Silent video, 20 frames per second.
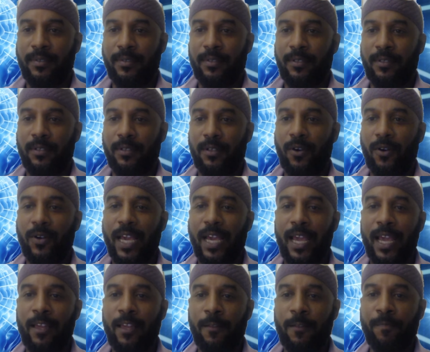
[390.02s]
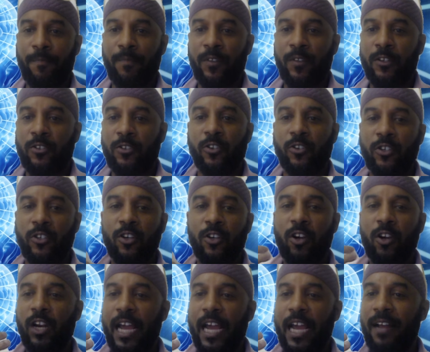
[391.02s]
Okay? So you're going to
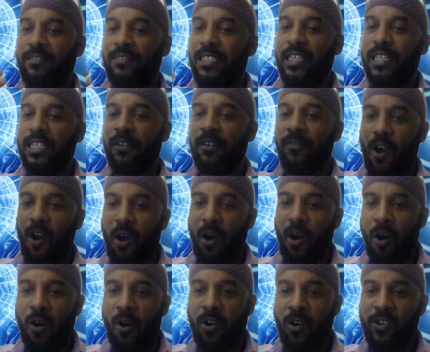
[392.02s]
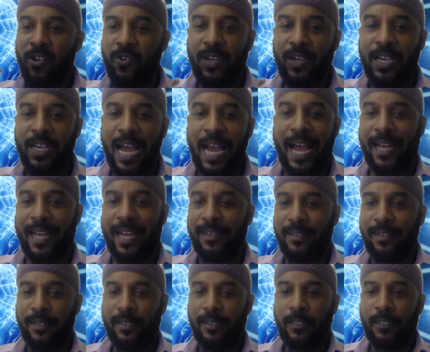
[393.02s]
have to give all you got
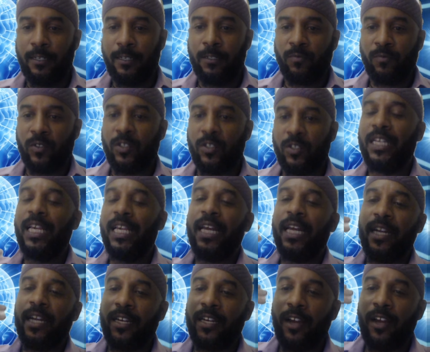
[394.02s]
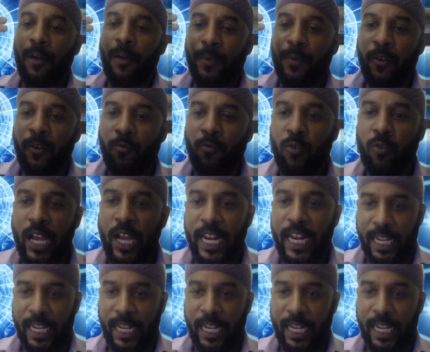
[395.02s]
to get it up and running.